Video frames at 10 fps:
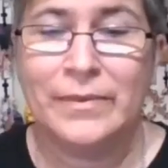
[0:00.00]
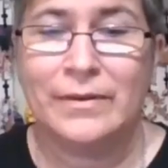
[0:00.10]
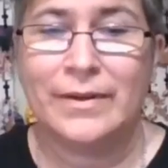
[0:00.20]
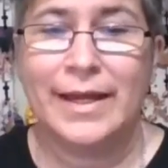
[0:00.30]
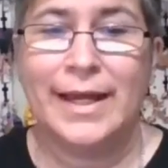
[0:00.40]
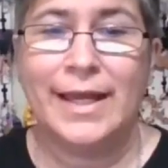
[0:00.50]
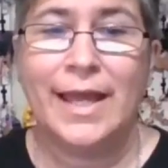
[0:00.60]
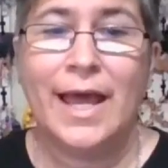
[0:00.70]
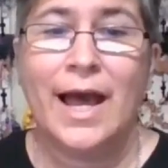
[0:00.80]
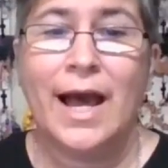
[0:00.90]
Okay,
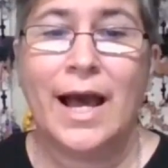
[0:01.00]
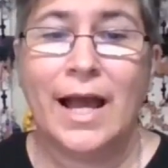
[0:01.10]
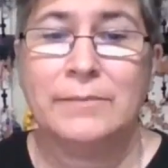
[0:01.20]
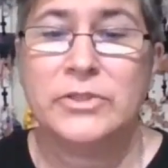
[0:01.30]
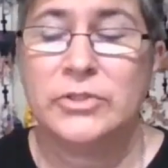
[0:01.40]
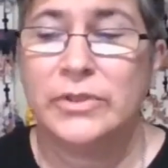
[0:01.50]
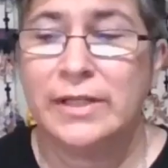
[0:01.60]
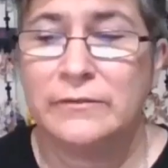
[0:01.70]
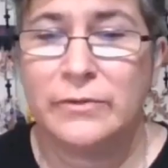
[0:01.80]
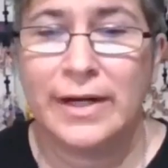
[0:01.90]
I'm
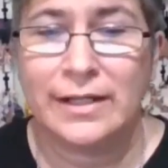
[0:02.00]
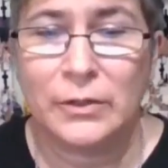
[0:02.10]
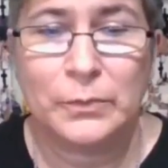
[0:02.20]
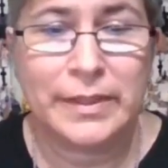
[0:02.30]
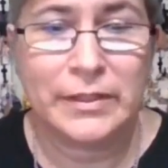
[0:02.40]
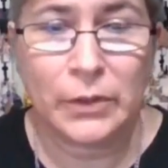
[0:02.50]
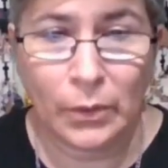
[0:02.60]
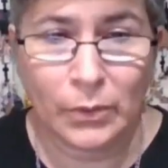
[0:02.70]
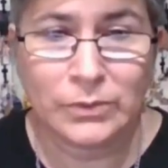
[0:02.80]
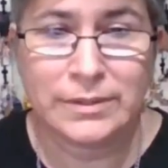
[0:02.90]
shooting for LOP
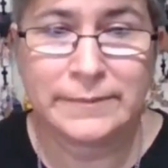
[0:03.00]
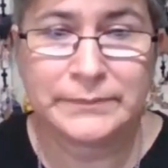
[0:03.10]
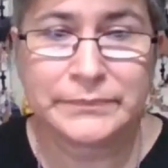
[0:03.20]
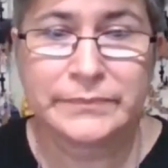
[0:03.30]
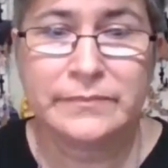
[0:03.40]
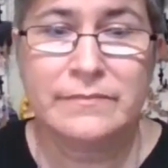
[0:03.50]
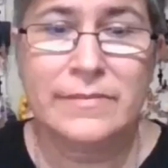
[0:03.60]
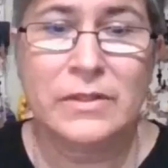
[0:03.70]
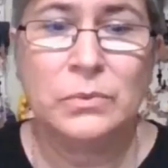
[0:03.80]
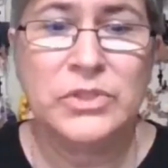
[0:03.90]
Gold,
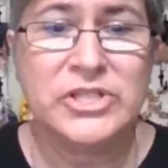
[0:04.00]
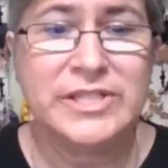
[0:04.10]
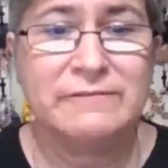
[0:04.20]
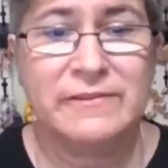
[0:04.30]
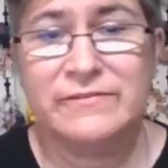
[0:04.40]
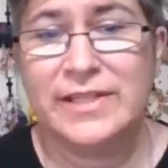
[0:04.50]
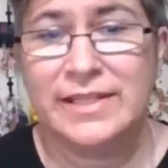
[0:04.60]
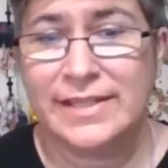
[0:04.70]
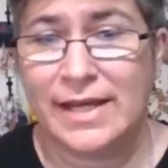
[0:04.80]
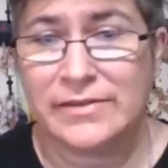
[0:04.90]
which is
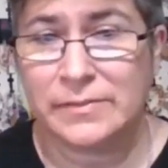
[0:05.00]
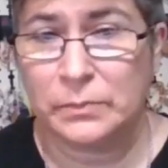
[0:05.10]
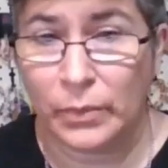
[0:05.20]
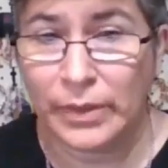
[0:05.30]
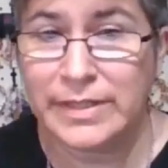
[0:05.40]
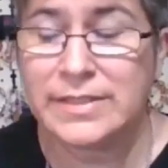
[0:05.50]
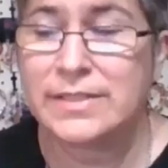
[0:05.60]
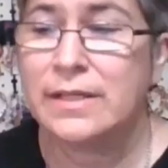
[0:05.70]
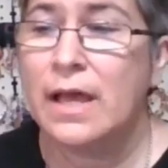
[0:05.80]
15,000 points.